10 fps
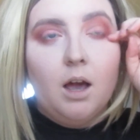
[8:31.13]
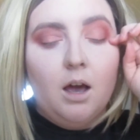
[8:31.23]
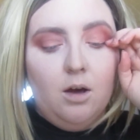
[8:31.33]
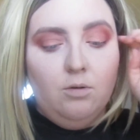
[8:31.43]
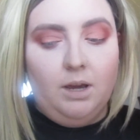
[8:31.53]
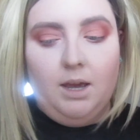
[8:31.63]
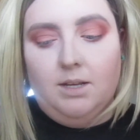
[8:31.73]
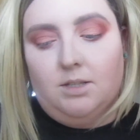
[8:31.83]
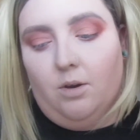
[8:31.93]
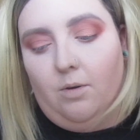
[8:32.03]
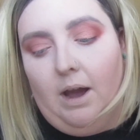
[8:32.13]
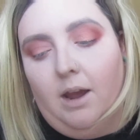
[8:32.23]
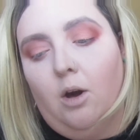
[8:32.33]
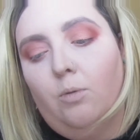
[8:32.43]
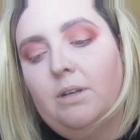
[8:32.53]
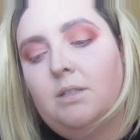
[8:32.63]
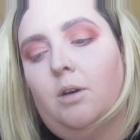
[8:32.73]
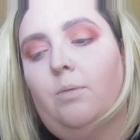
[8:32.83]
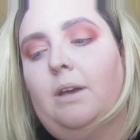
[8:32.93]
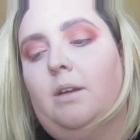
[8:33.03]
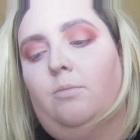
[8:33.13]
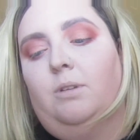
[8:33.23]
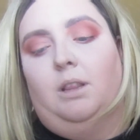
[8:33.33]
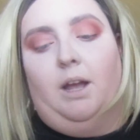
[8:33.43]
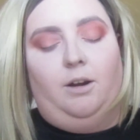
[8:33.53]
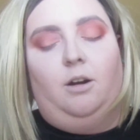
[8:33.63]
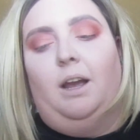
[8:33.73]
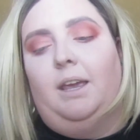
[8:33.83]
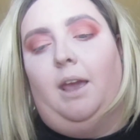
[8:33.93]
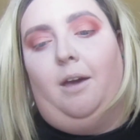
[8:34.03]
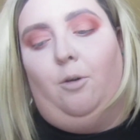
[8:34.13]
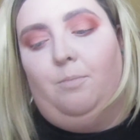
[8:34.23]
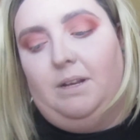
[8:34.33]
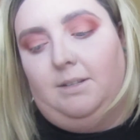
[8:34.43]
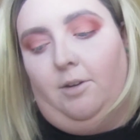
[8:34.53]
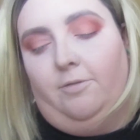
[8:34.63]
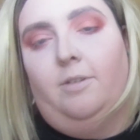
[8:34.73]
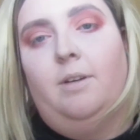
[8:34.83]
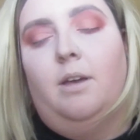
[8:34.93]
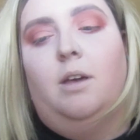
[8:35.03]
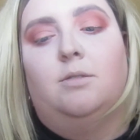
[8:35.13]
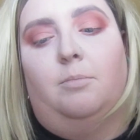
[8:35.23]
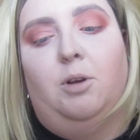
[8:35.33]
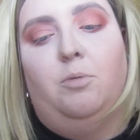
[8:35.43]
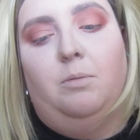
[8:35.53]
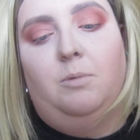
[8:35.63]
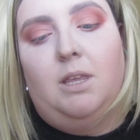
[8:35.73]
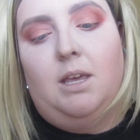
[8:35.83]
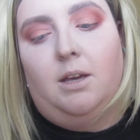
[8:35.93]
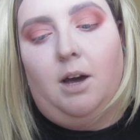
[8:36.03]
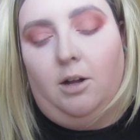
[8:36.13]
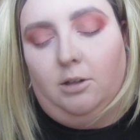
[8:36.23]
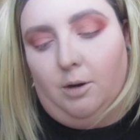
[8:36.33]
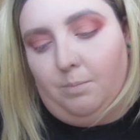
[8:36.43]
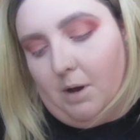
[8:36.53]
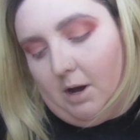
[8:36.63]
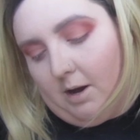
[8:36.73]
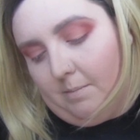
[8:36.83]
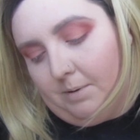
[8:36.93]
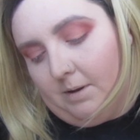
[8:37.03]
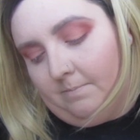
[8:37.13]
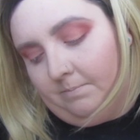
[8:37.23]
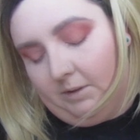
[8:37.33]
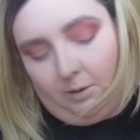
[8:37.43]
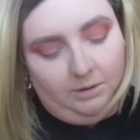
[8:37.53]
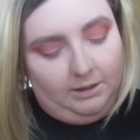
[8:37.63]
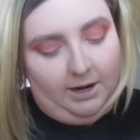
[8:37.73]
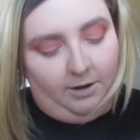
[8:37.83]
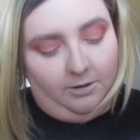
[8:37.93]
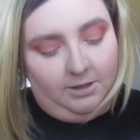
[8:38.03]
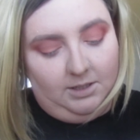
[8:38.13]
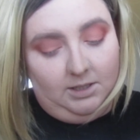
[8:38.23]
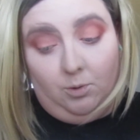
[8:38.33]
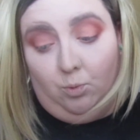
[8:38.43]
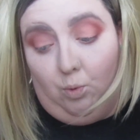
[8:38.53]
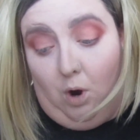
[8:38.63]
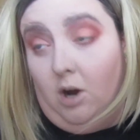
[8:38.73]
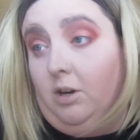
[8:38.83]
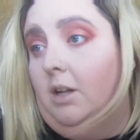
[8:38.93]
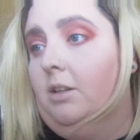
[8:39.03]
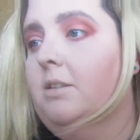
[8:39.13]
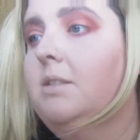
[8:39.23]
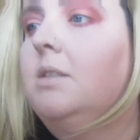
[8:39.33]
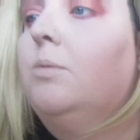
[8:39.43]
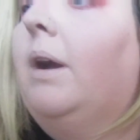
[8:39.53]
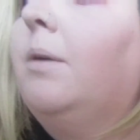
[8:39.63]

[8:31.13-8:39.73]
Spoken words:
Okay, so I always go in with liner. I can't help myself. So I'm going to go in with the Colourpop liquid liner. This is the wrong color. This is the white